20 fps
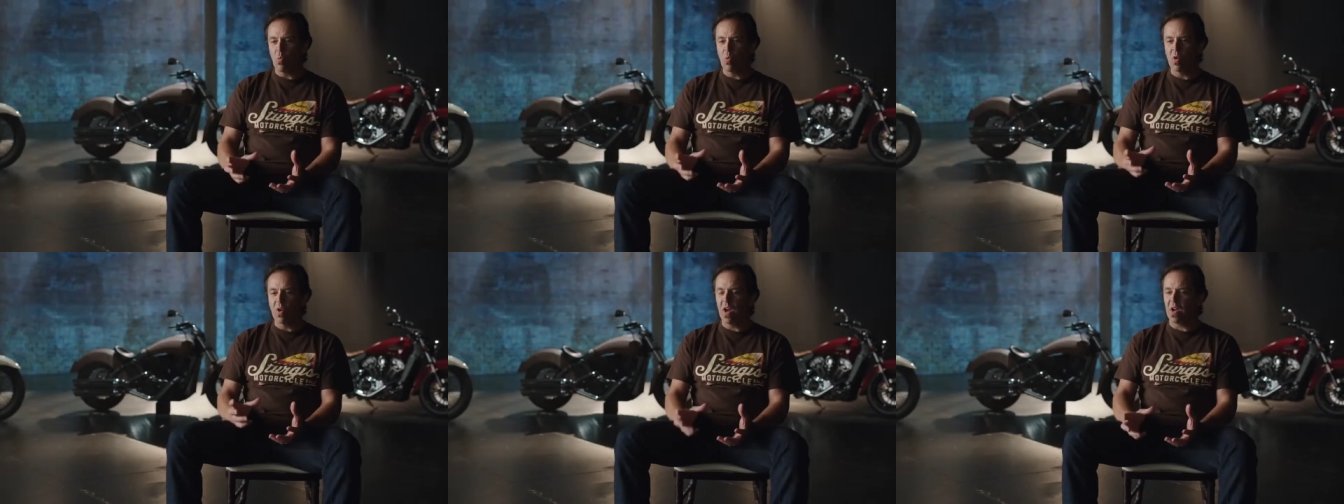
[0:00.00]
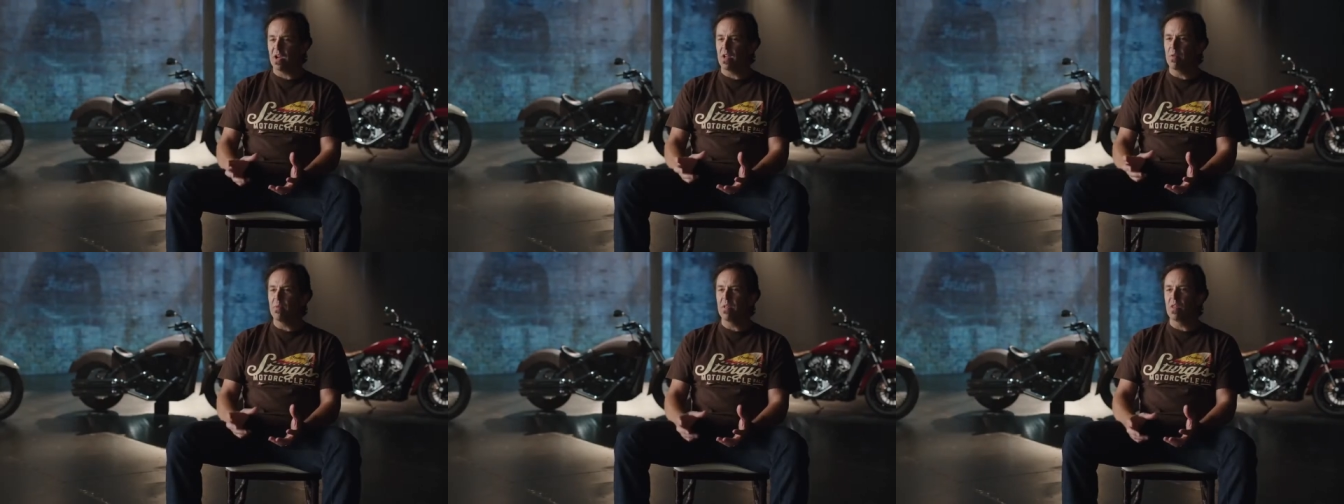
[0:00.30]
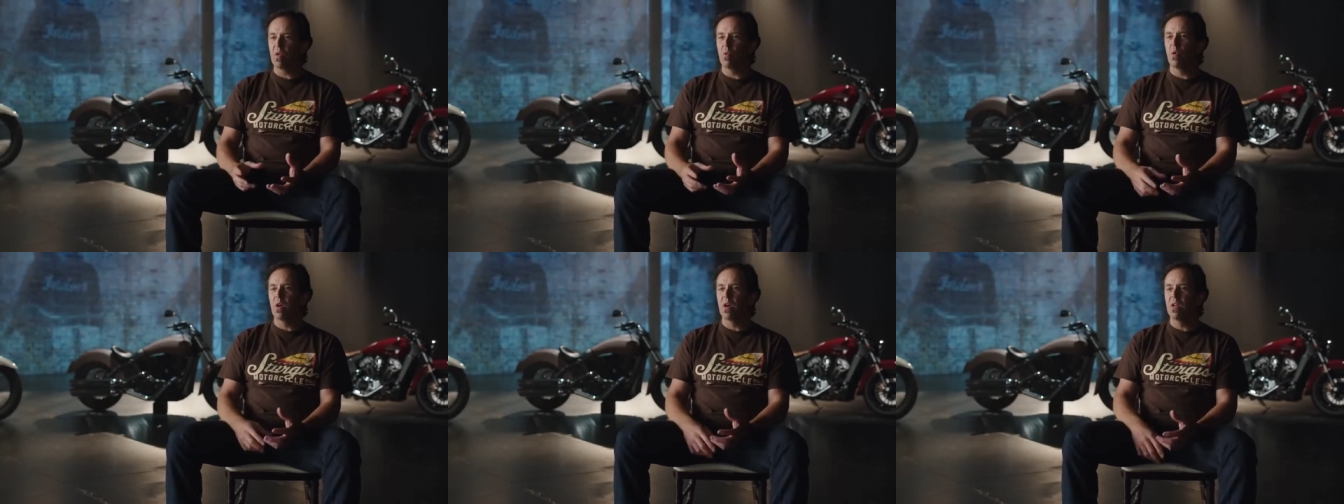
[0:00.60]
We're not going to be
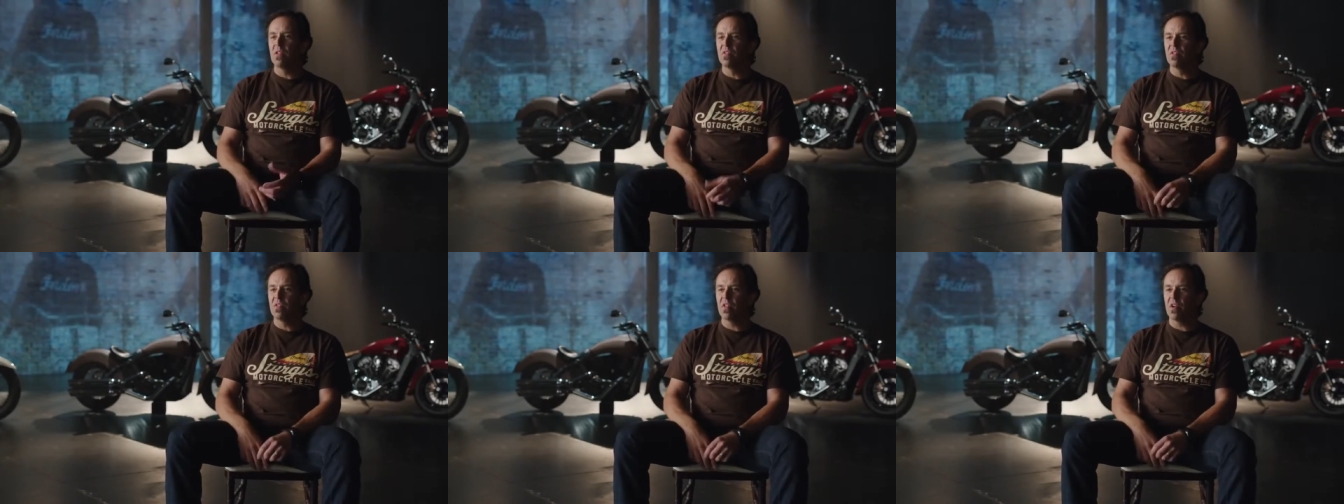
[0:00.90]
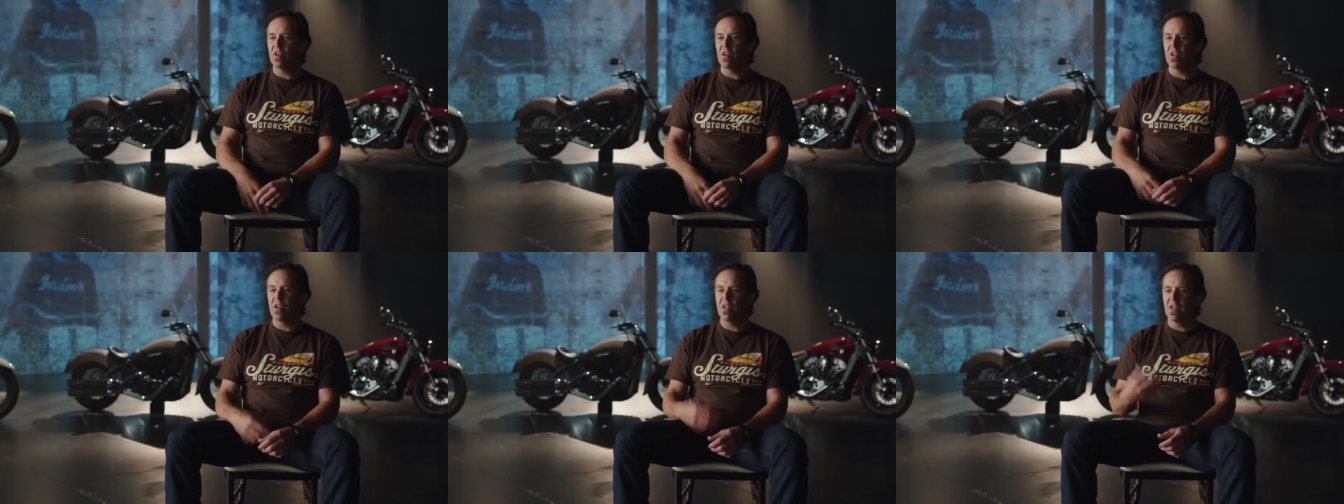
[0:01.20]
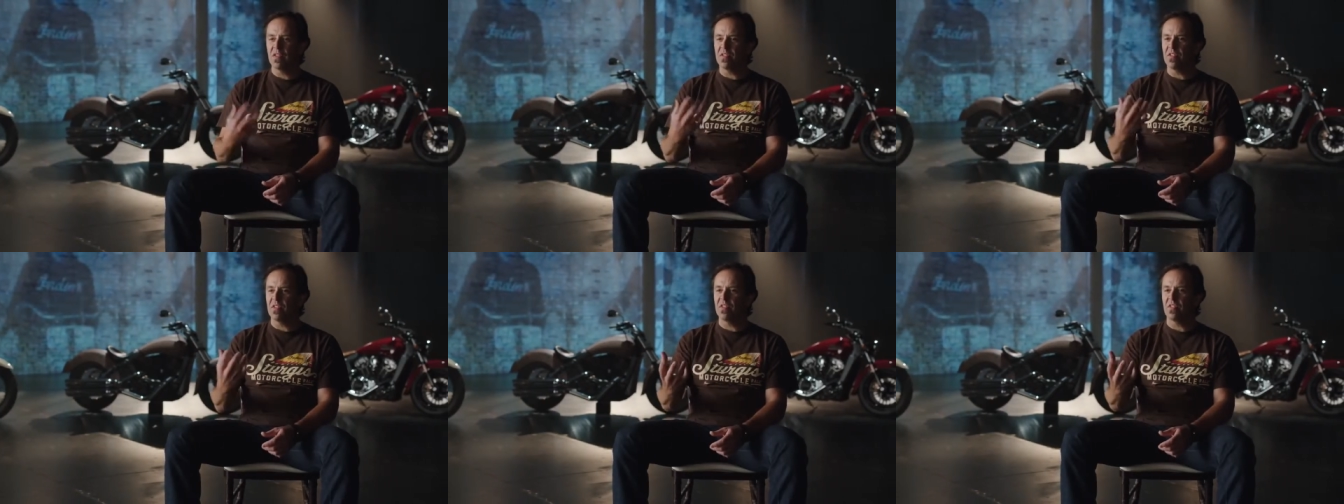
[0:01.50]
the ones that are going to
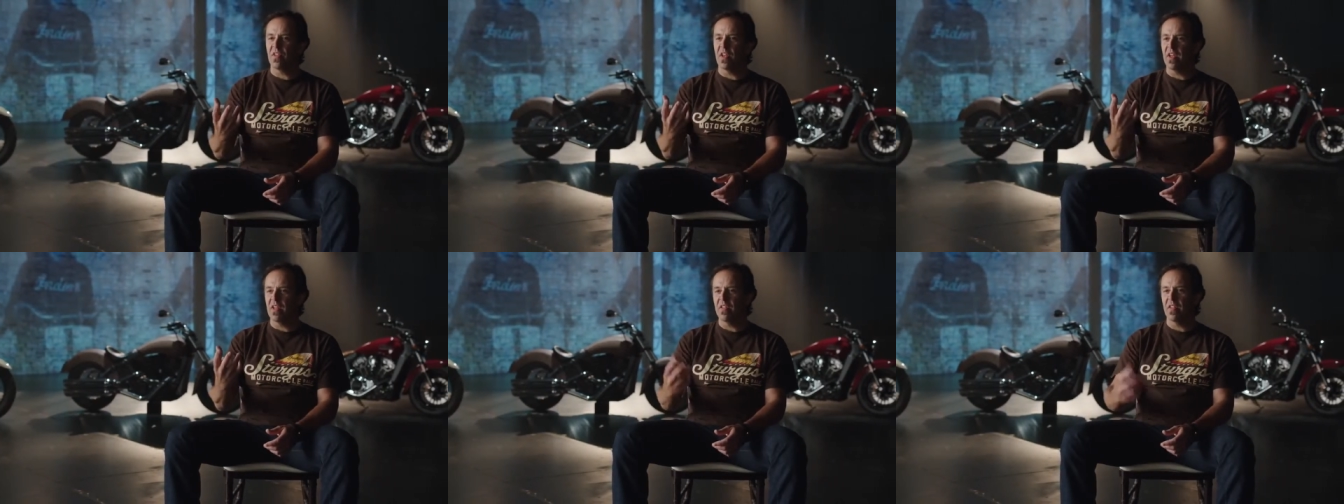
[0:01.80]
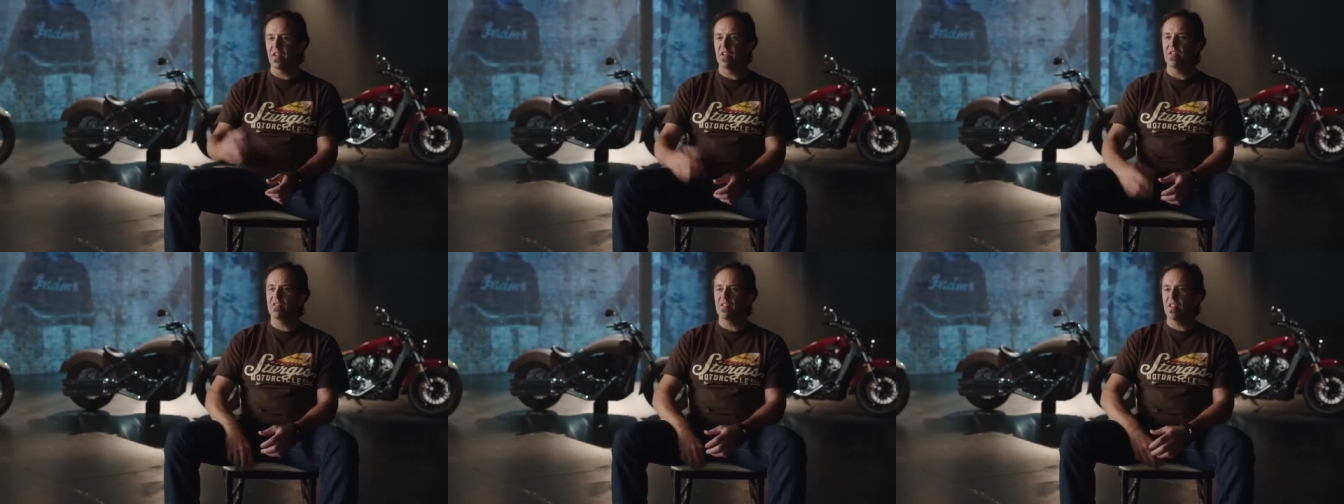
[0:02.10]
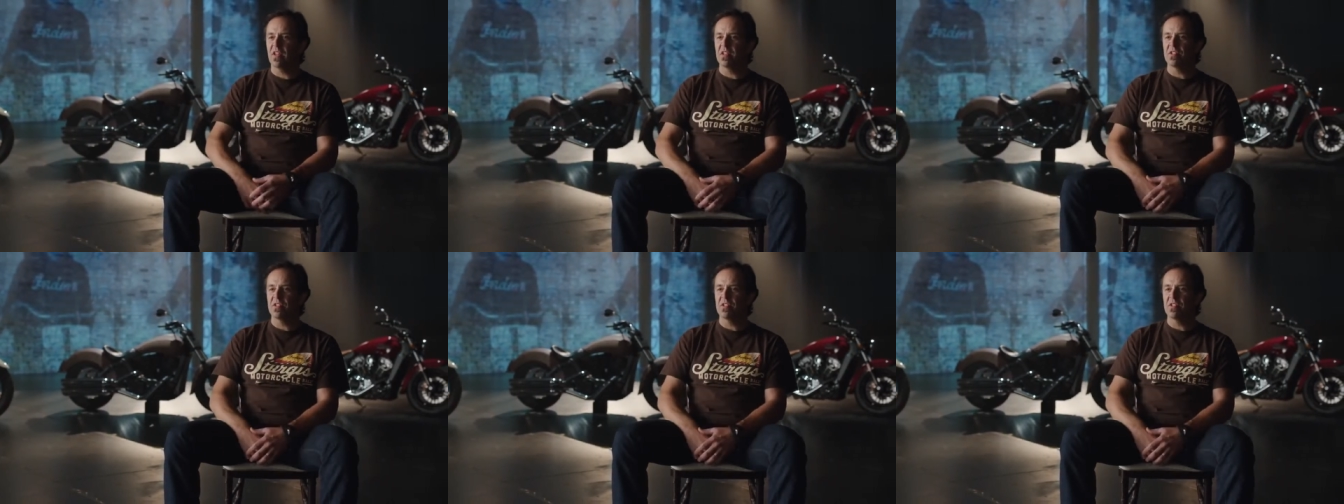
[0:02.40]
get to say that it's